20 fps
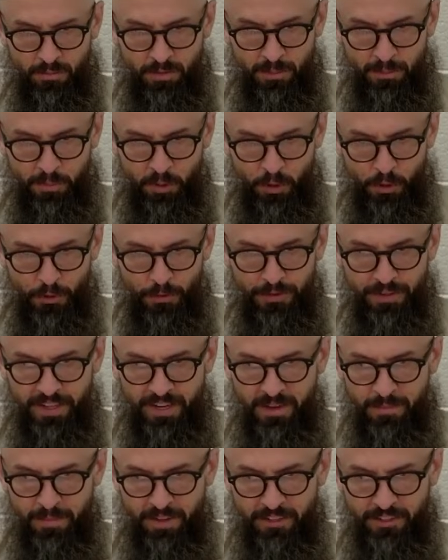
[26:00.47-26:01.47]
the bird
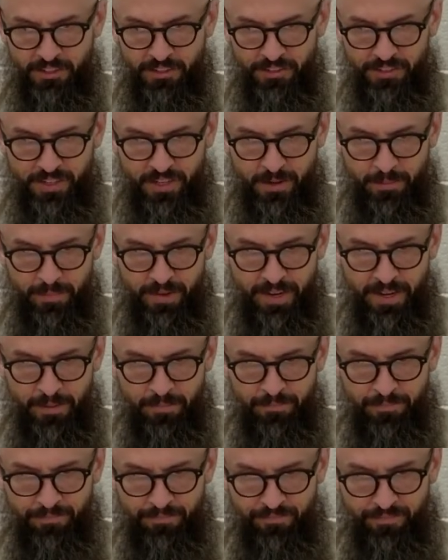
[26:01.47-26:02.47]
that he mentions,
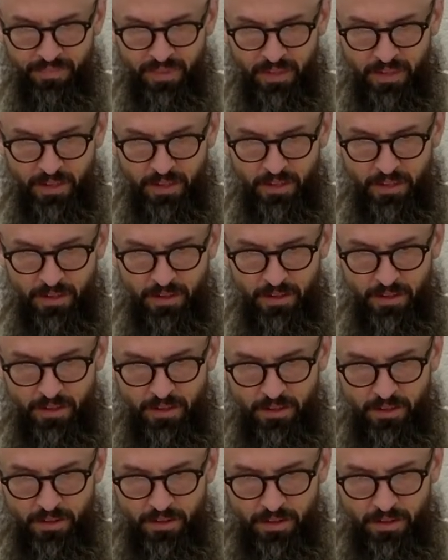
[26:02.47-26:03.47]
hammam,
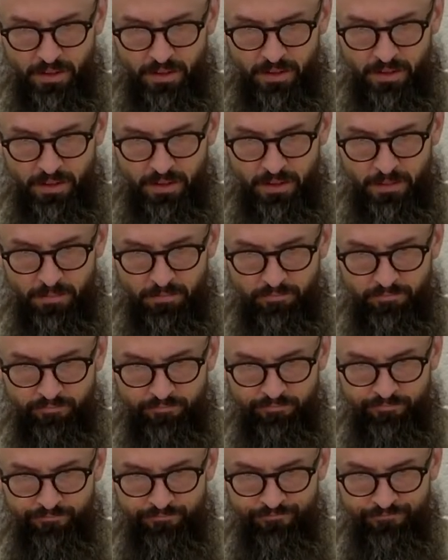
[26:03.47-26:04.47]

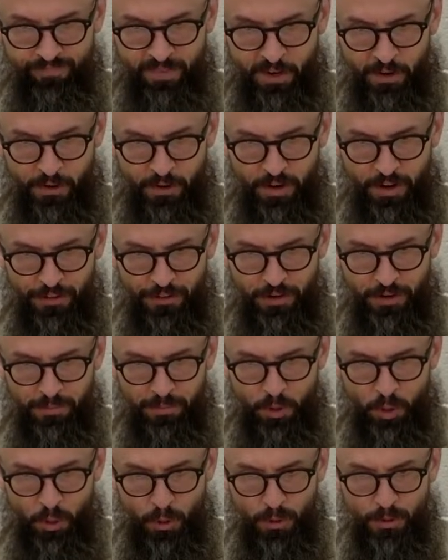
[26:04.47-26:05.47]
there are other
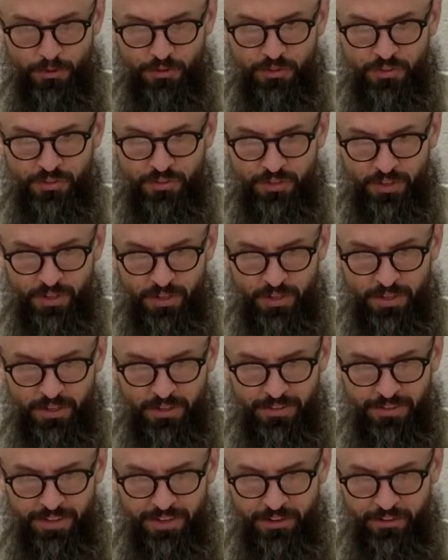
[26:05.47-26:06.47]
birds
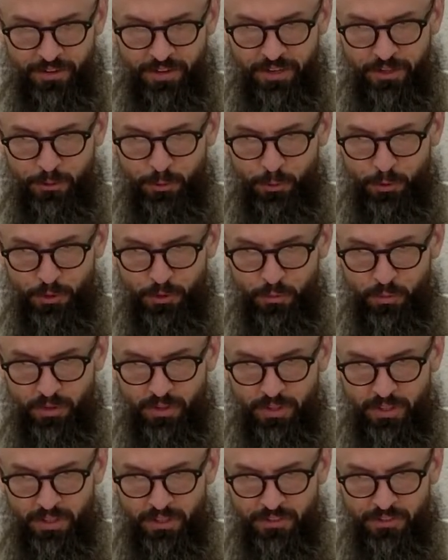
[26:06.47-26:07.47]
that are included
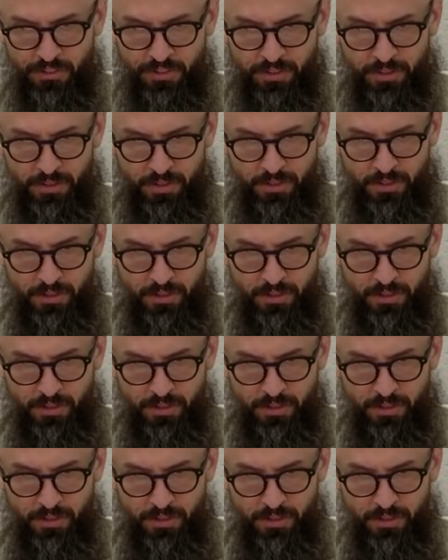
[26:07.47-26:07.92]
with this.